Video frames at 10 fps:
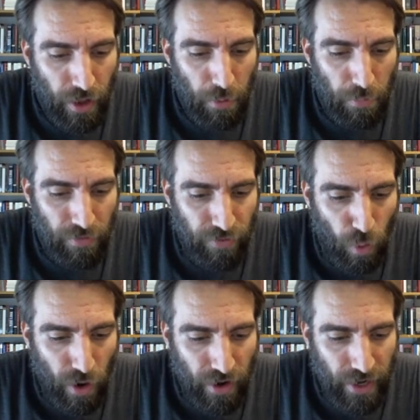
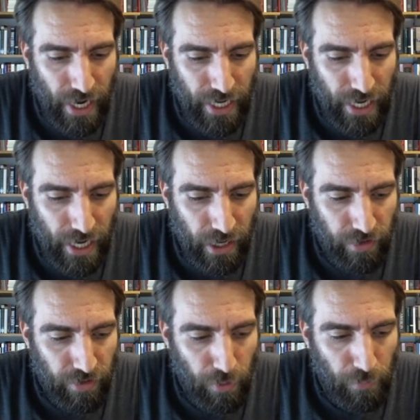Before
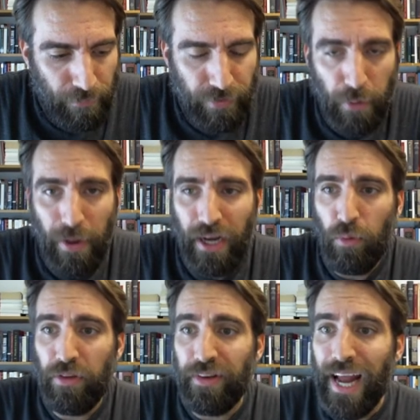1982, the penny
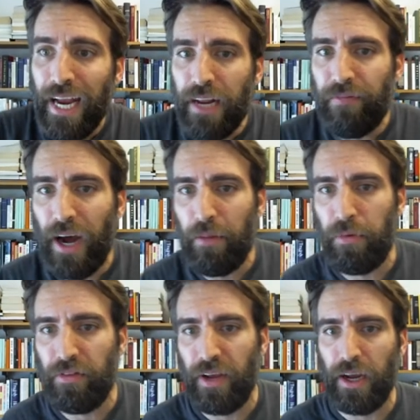was
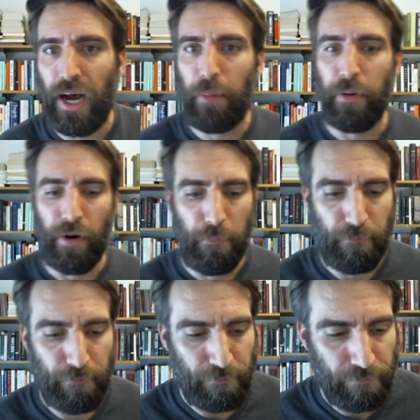95% copper
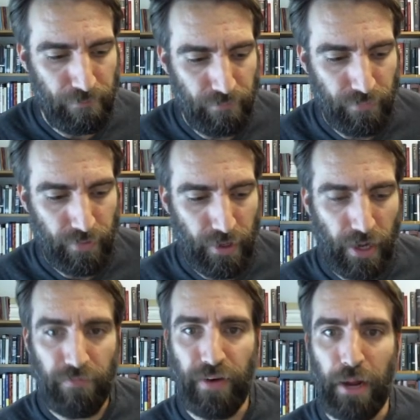
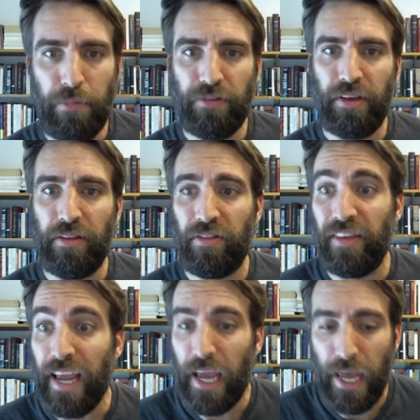and 5%
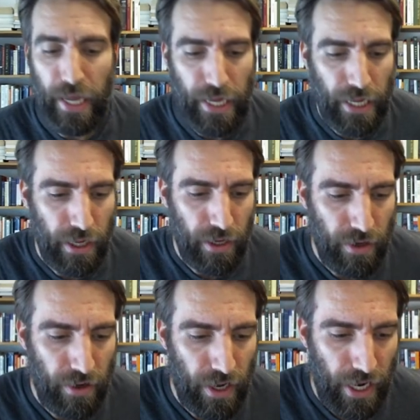zinc.
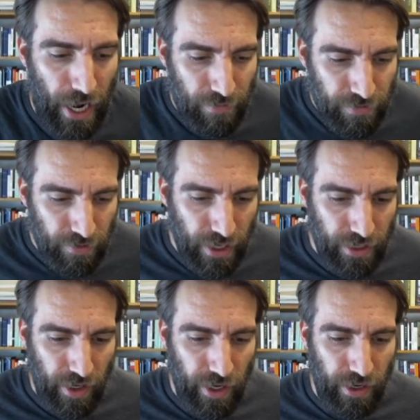After
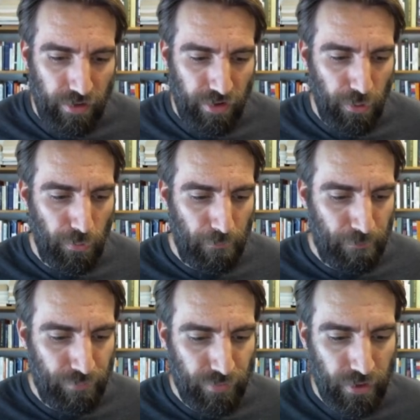1982,
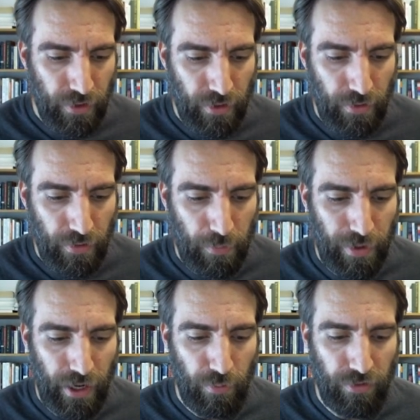the
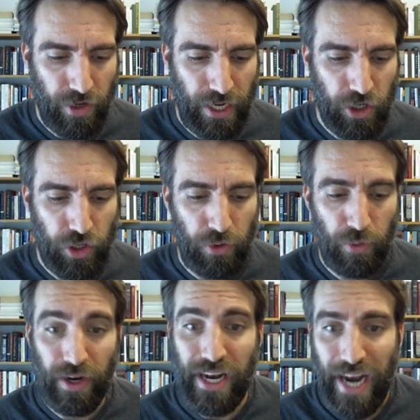penny was changed to
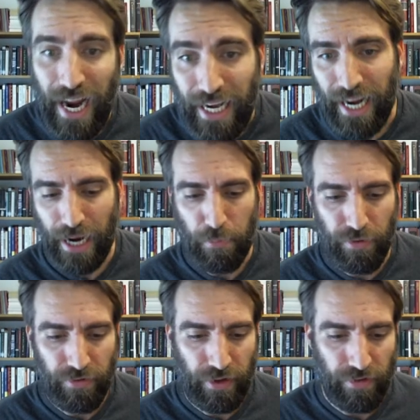
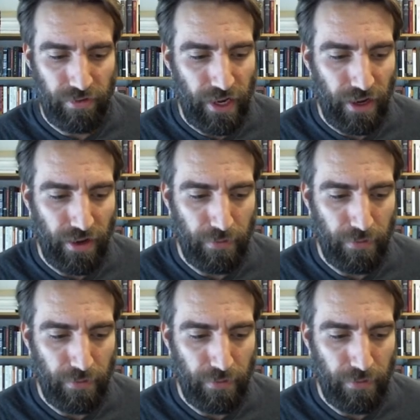98% zinc